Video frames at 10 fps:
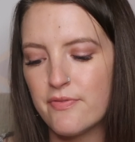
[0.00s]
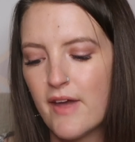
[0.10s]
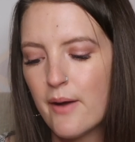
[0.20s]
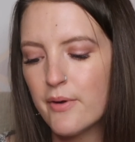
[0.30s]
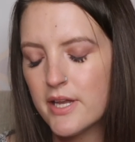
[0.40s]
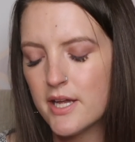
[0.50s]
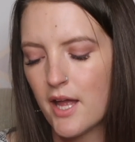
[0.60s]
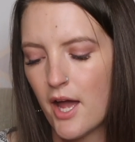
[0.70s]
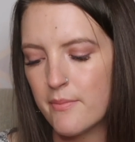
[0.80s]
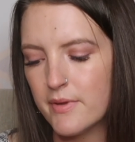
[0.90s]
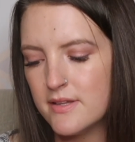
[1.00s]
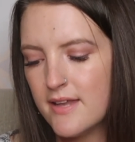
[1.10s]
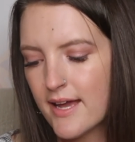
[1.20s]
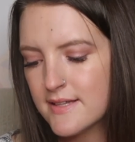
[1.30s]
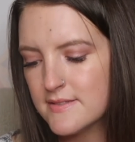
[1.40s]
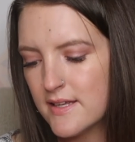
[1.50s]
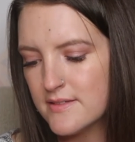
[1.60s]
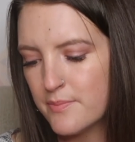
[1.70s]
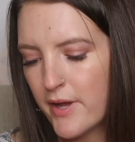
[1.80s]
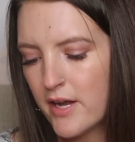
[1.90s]
with that one. Next
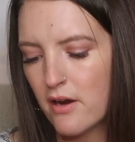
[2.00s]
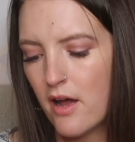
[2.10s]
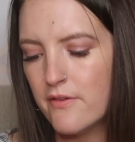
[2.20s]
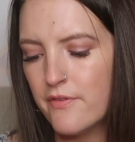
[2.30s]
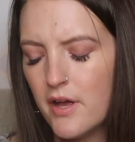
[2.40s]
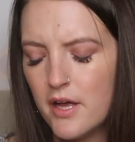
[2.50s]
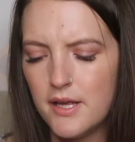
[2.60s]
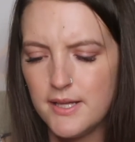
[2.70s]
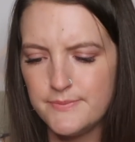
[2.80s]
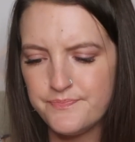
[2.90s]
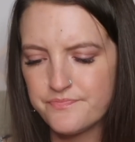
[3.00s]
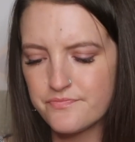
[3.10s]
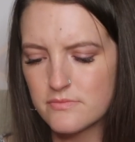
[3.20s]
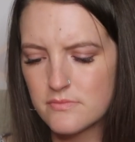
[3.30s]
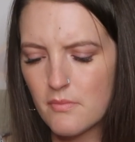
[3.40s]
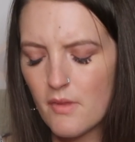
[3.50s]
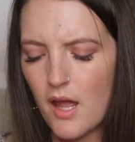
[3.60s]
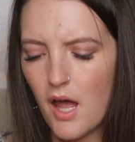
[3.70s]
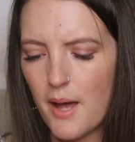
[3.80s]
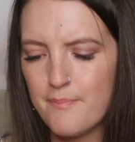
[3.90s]
is a pair
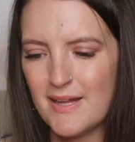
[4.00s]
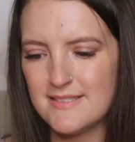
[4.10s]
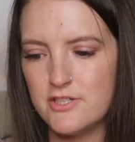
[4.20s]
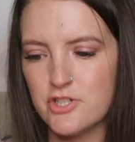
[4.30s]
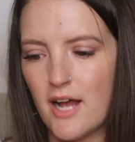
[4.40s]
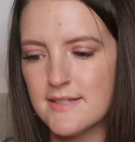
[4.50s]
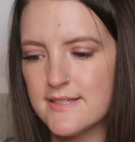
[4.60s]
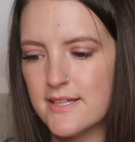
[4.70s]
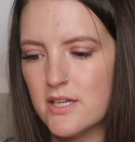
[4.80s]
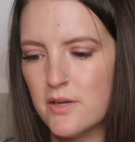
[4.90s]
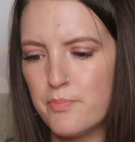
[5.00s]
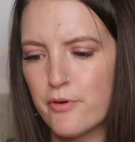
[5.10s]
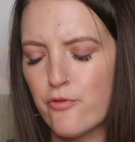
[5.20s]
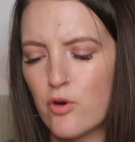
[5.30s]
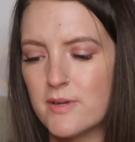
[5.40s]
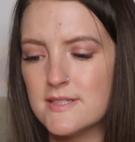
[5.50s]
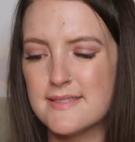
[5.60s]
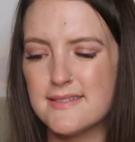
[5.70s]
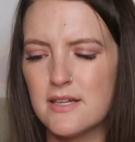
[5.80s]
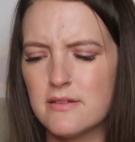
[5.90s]
of Betsy Johnson performance
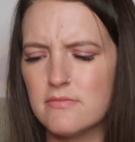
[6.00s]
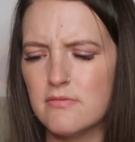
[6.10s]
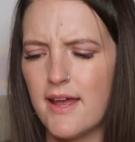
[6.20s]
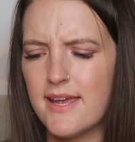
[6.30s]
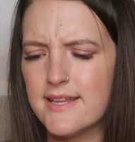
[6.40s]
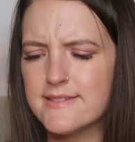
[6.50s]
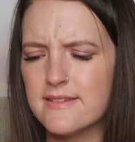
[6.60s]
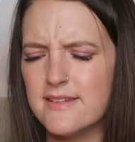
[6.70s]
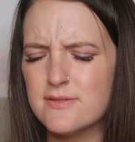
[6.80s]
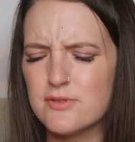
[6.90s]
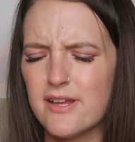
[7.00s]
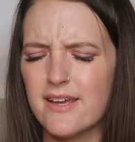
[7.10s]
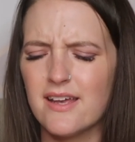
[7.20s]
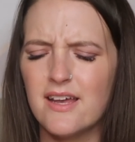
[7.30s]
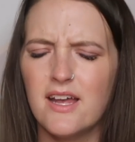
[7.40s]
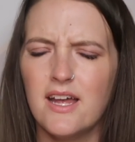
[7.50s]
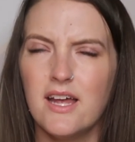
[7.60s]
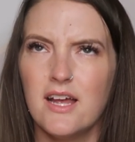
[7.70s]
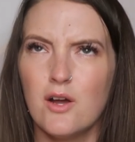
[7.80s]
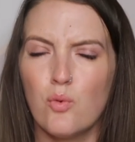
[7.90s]
leggings. And these were like
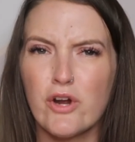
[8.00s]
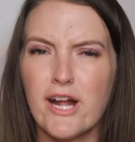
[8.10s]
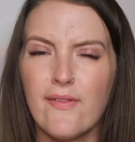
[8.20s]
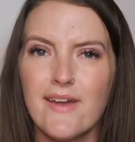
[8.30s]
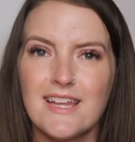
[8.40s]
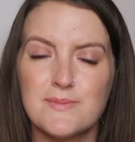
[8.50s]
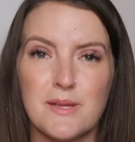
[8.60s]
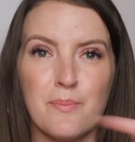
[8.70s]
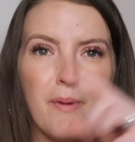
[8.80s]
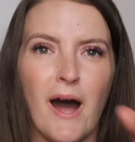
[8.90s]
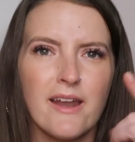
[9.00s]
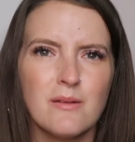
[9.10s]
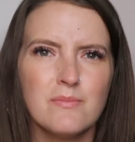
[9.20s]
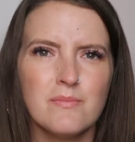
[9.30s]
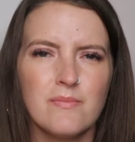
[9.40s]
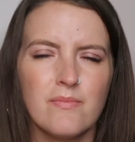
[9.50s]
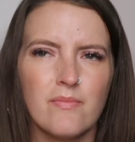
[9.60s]
workout leggings, but the bottom